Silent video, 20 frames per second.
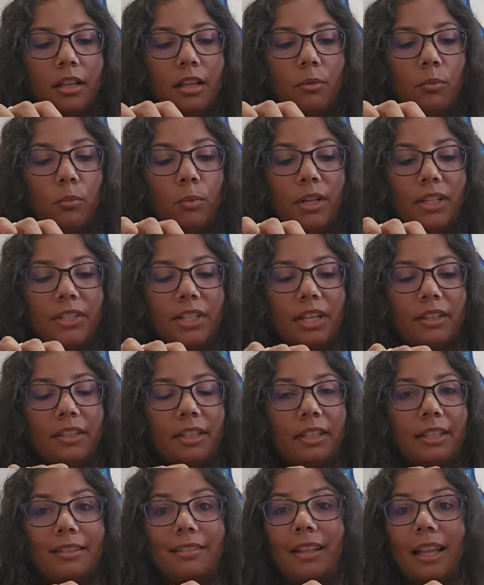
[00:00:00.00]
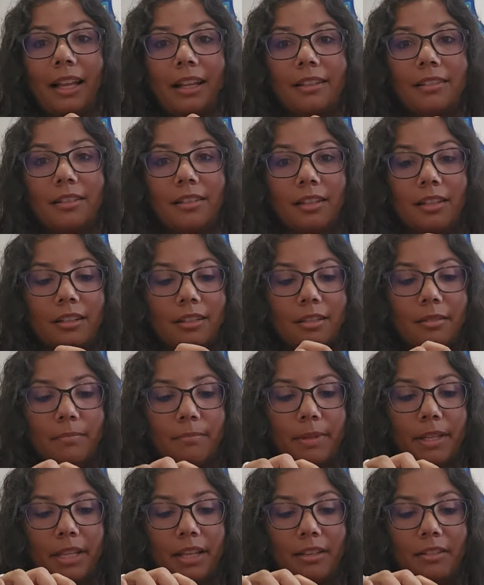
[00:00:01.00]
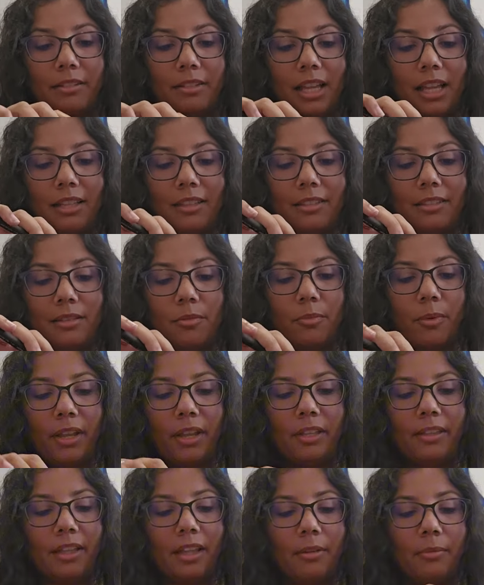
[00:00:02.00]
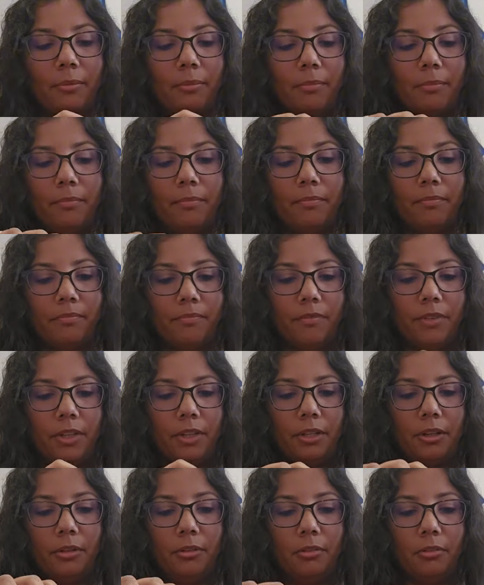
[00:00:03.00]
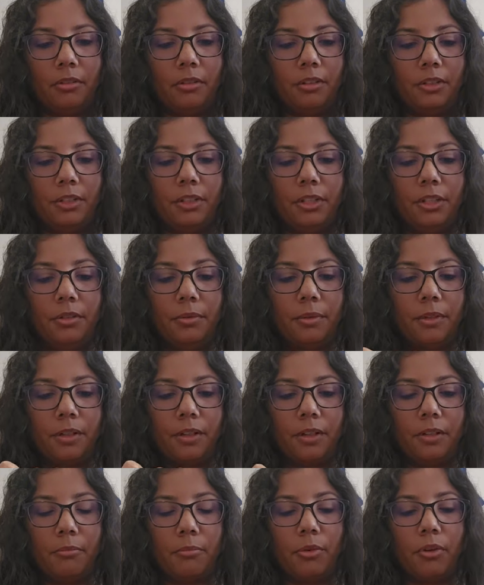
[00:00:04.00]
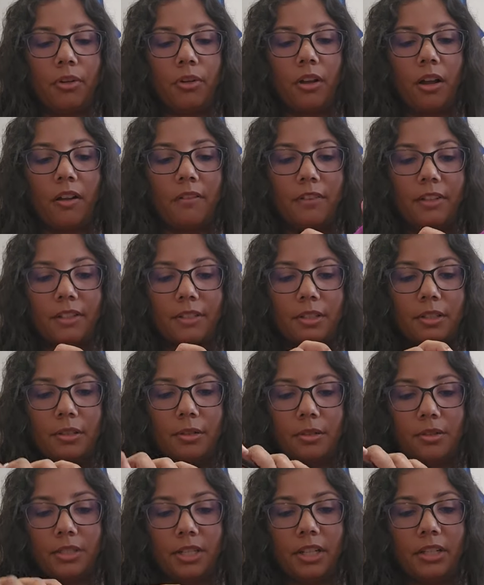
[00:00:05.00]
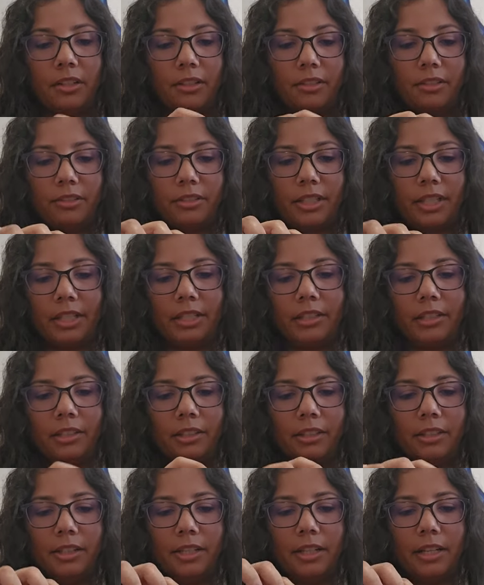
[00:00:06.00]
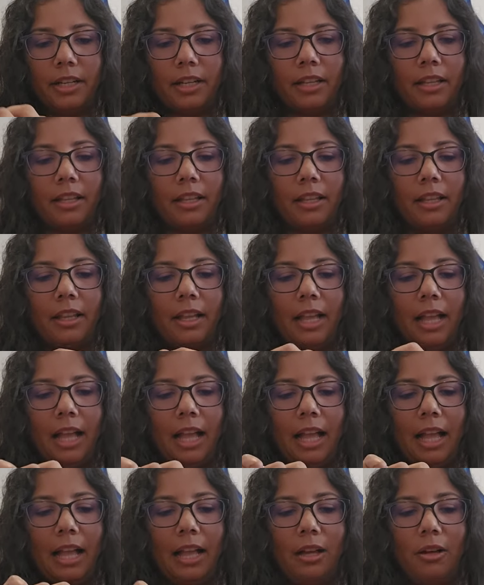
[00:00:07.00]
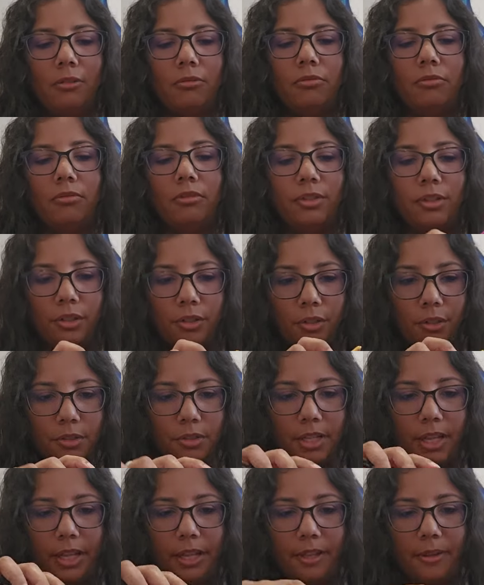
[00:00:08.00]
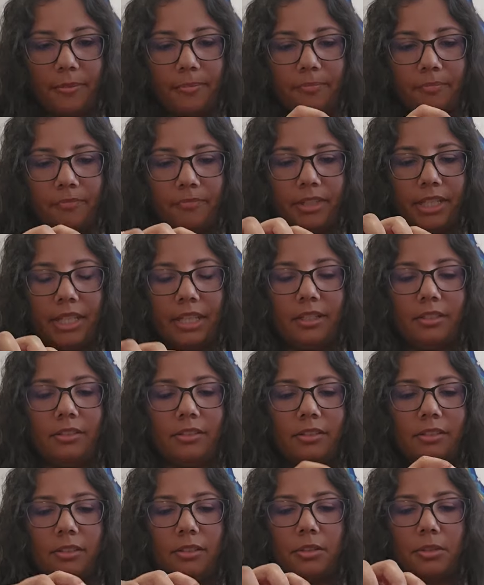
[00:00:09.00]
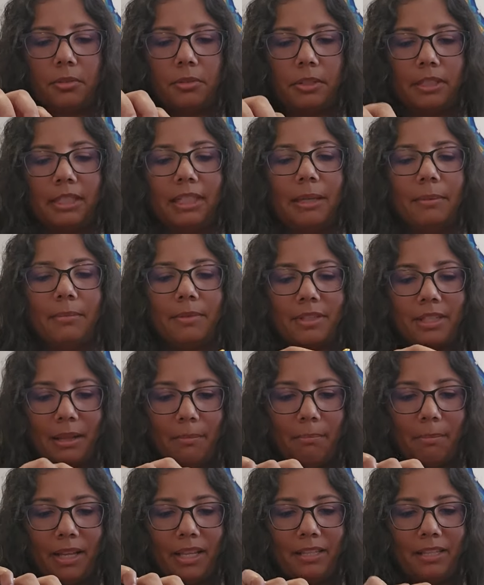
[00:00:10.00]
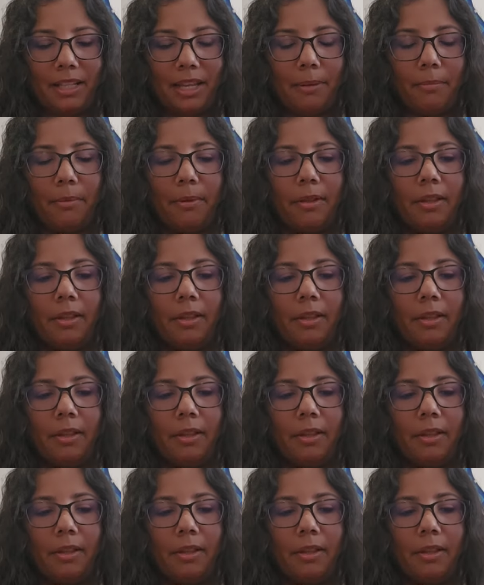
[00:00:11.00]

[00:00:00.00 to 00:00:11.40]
which I think is excellent because that's the way that, you know, newer, more novice crocheters can learn how to crochet because you're showing them step by step.